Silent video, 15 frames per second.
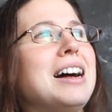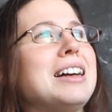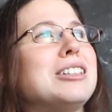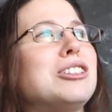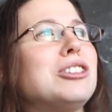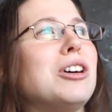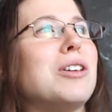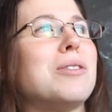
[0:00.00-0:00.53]

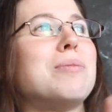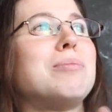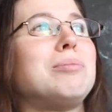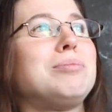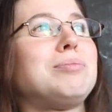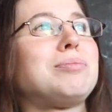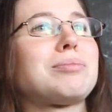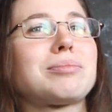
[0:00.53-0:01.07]
So
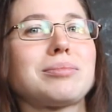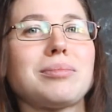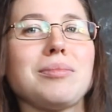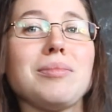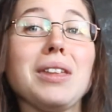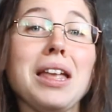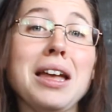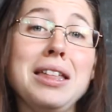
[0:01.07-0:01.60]

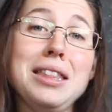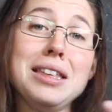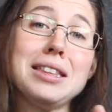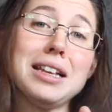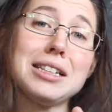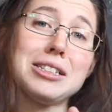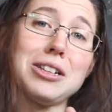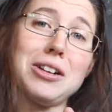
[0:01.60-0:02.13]
I think
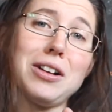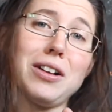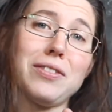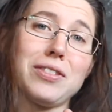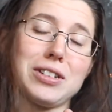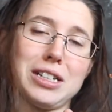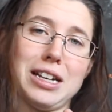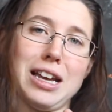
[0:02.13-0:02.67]
that's all
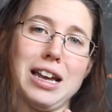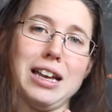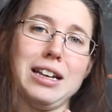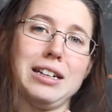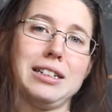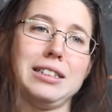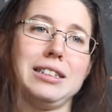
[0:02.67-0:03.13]
for today.